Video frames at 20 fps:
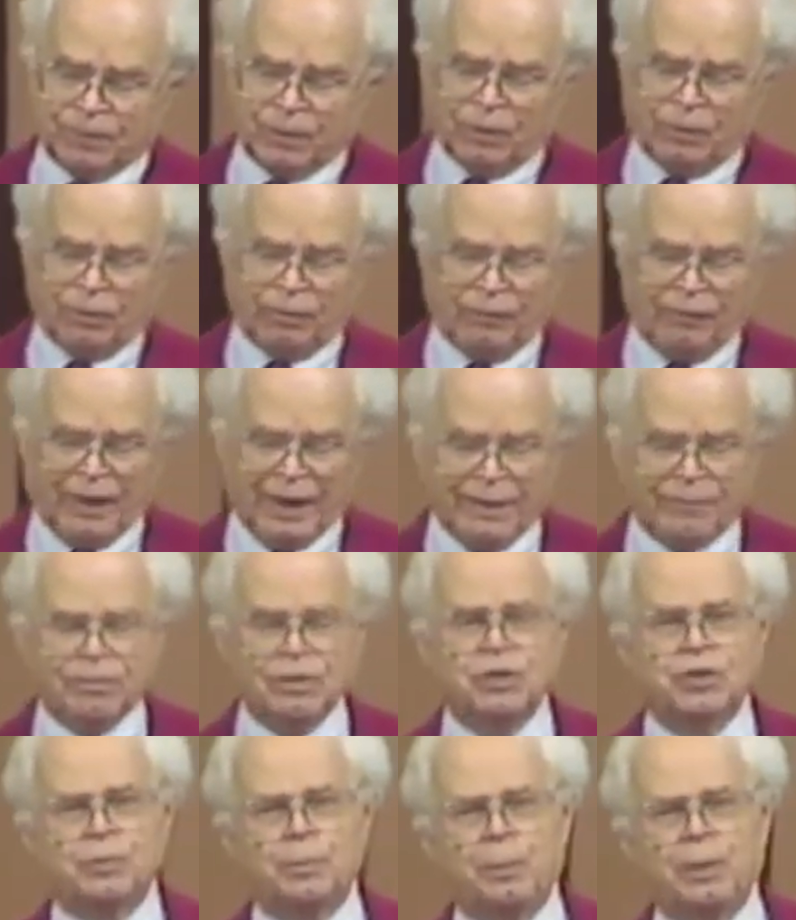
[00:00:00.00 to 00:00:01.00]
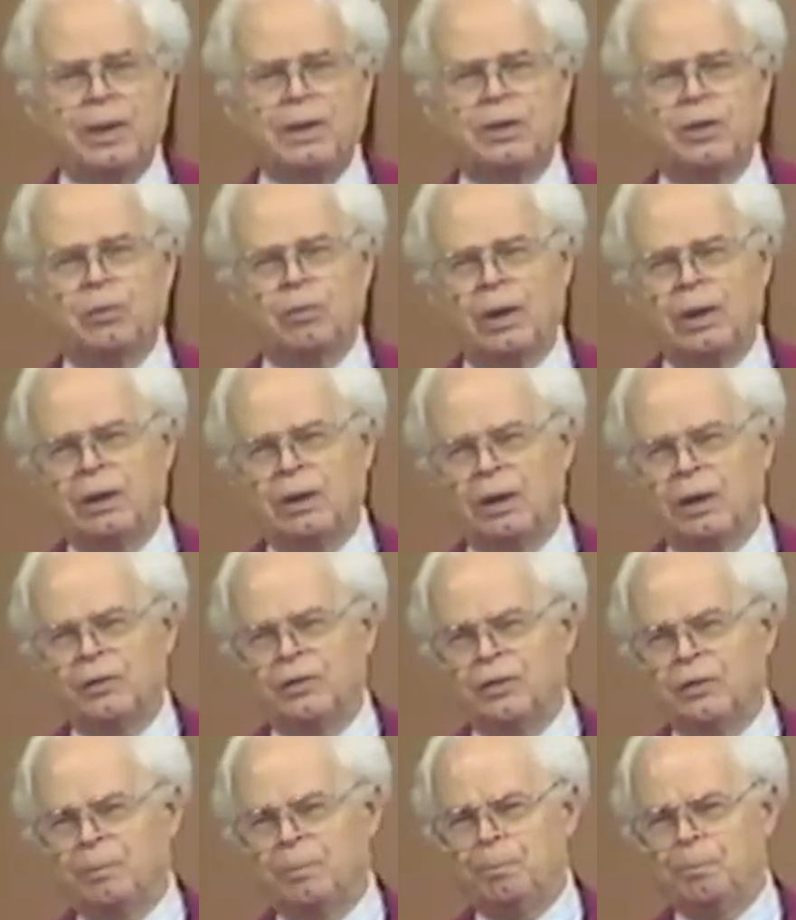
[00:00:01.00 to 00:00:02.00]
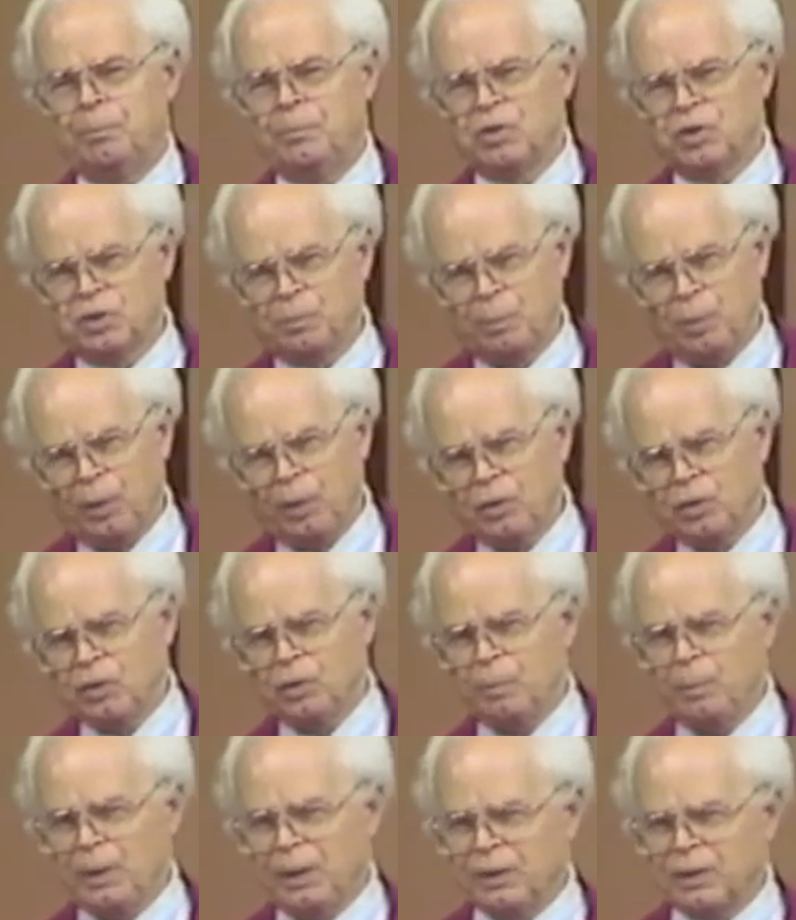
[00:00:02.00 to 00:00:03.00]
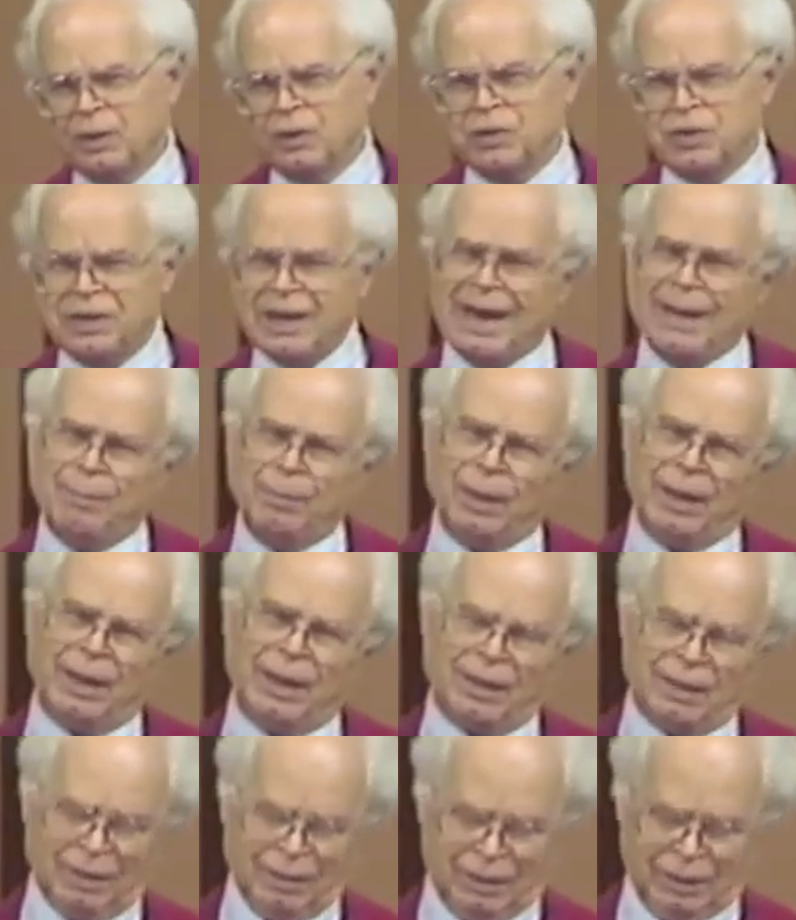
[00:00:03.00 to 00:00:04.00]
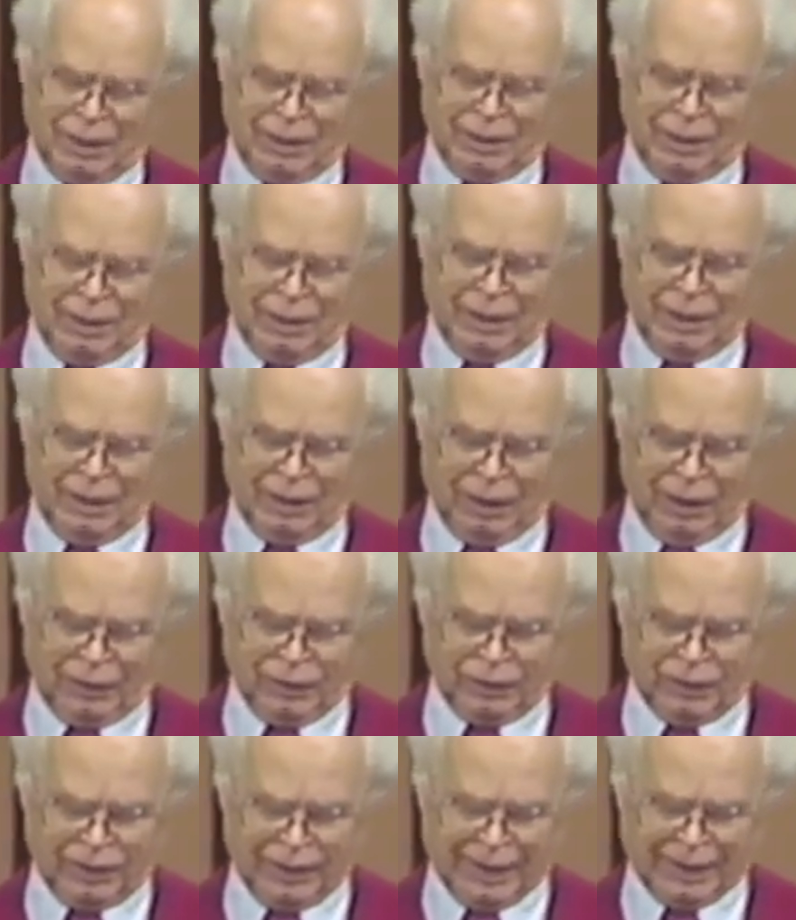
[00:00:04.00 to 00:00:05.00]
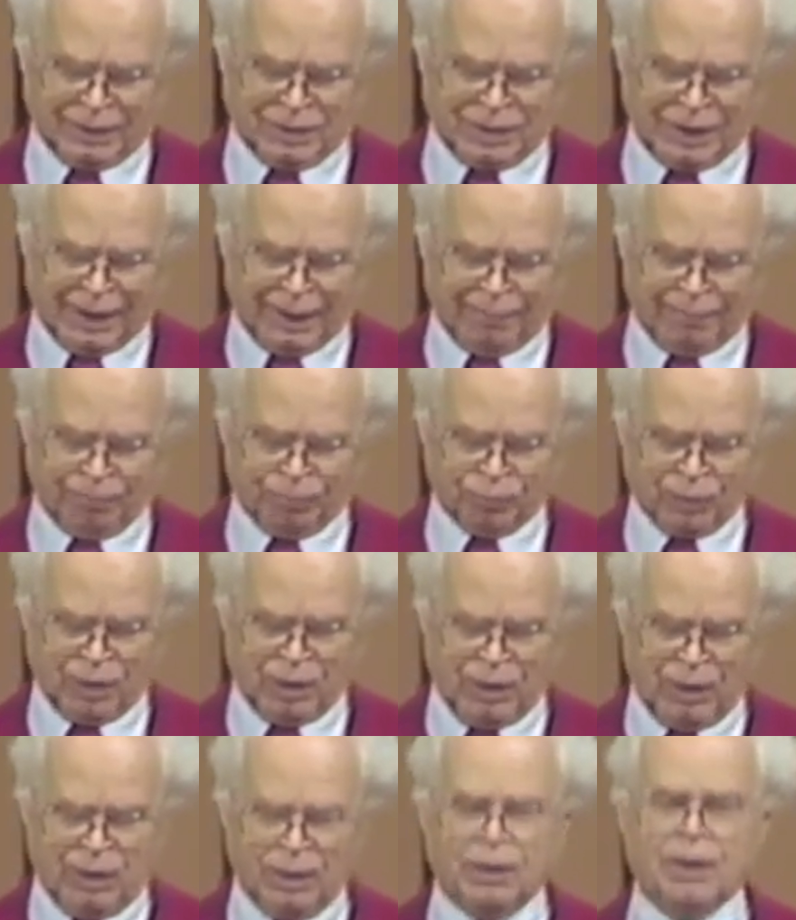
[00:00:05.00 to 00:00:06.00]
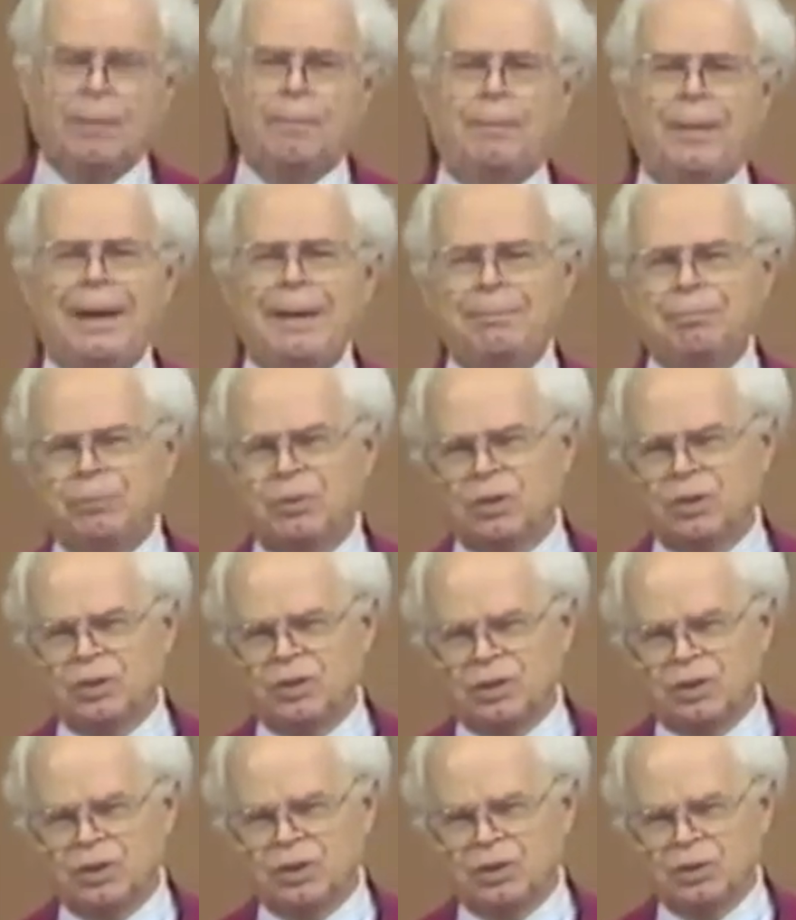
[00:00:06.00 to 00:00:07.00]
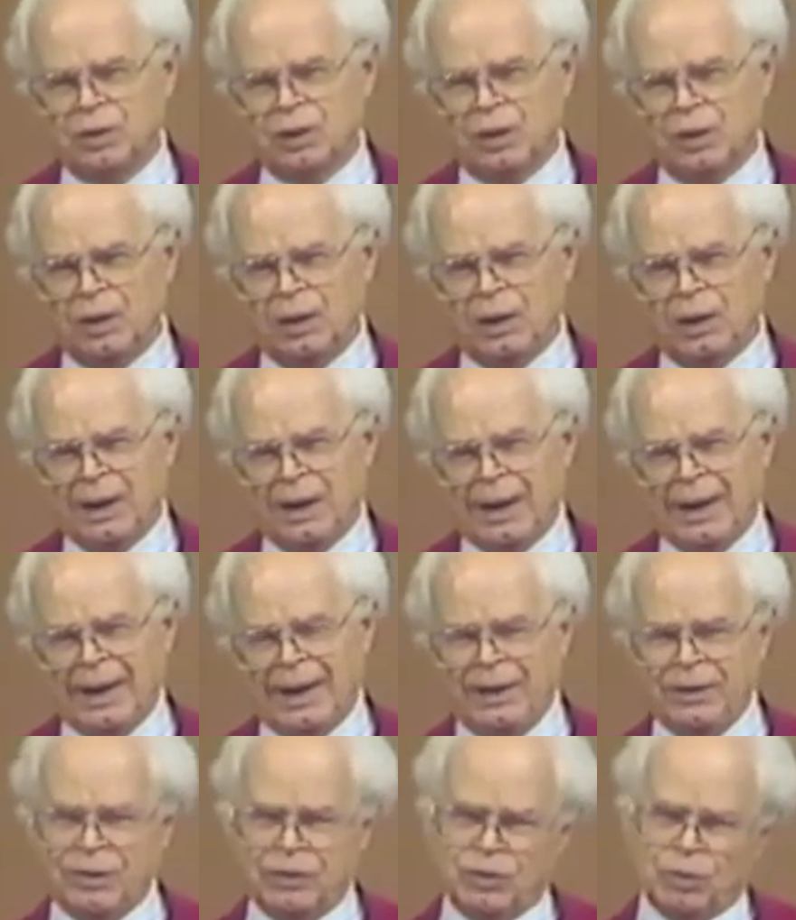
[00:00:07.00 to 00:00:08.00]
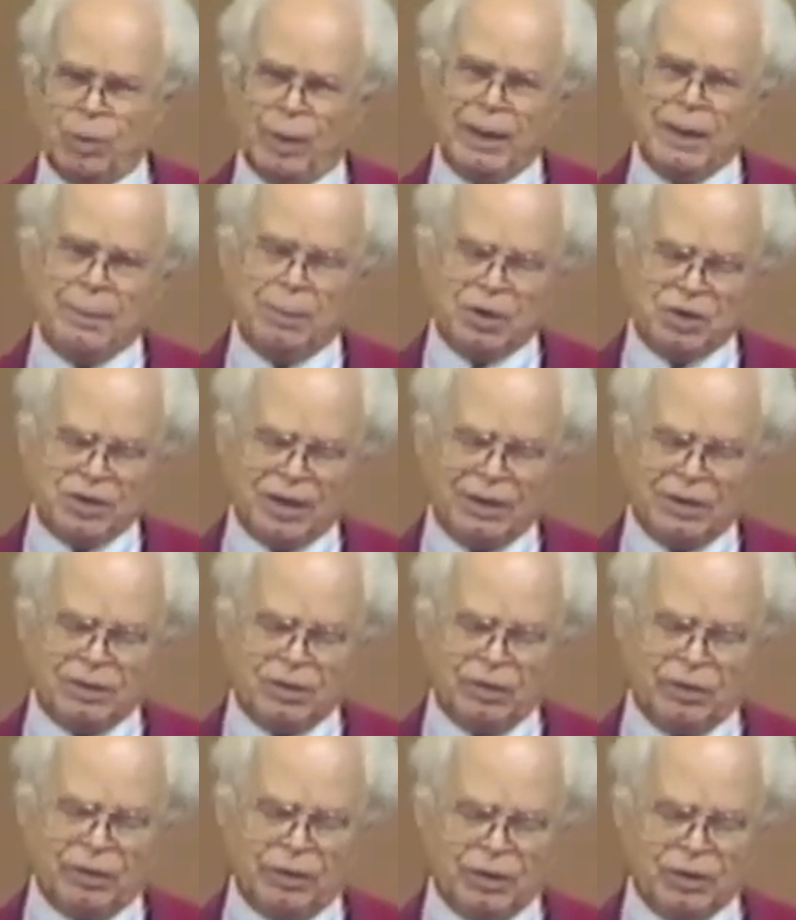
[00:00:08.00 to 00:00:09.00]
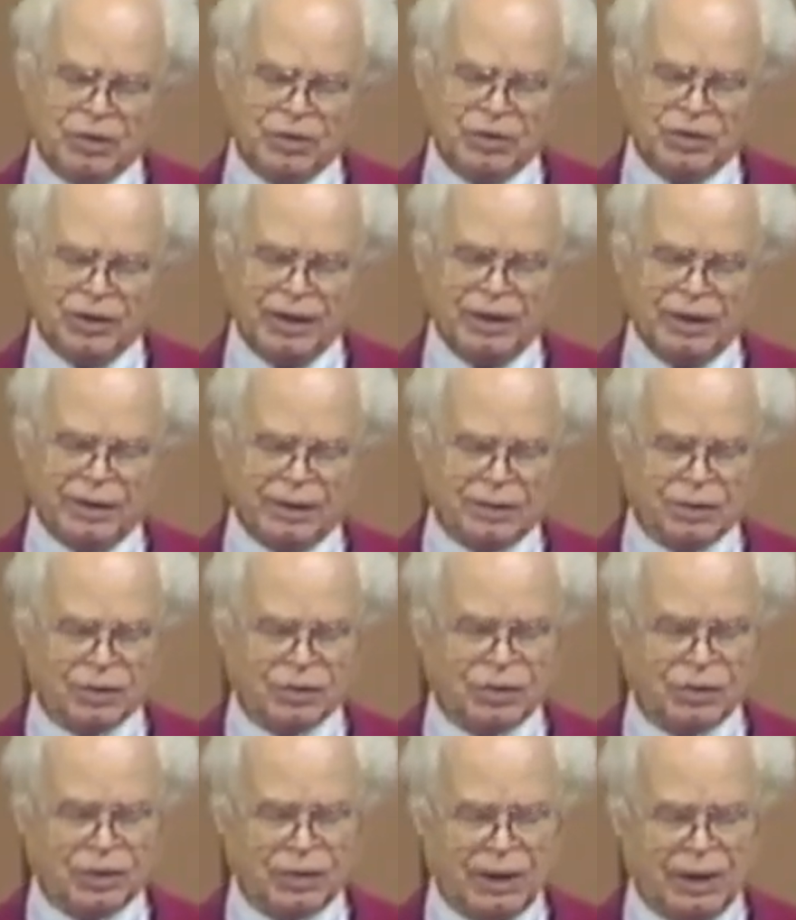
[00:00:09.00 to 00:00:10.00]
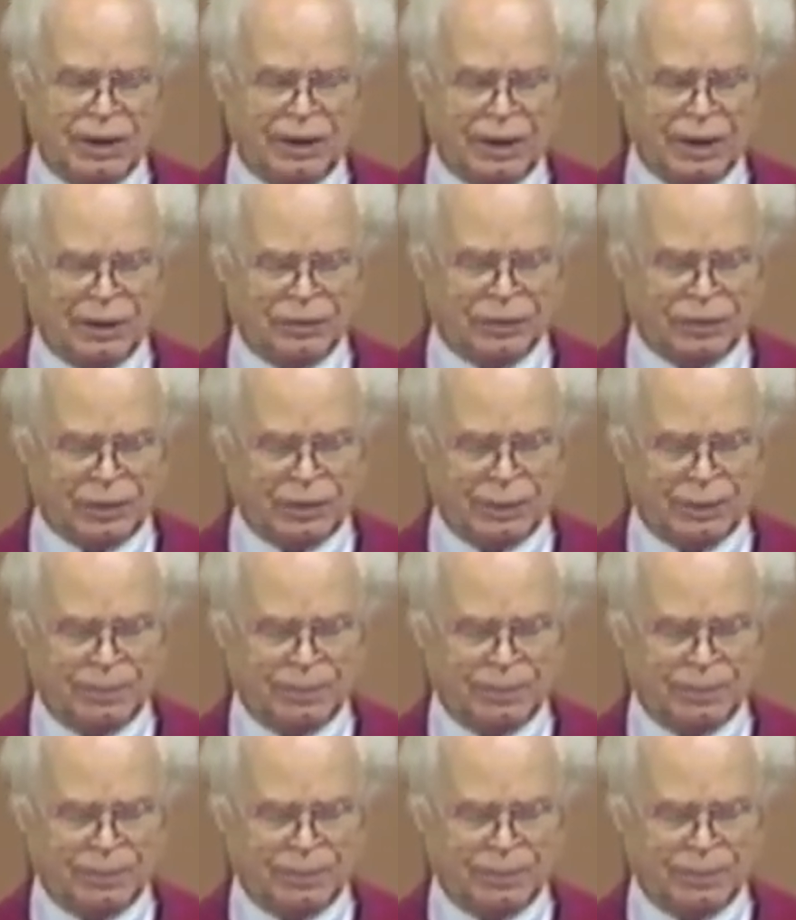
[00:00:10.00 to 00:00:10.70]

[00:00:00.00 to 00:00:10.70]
The revival spread throughout London. Spurgeon built his tabernacle in London at that time. The Baptists added 20% to their sittings in London.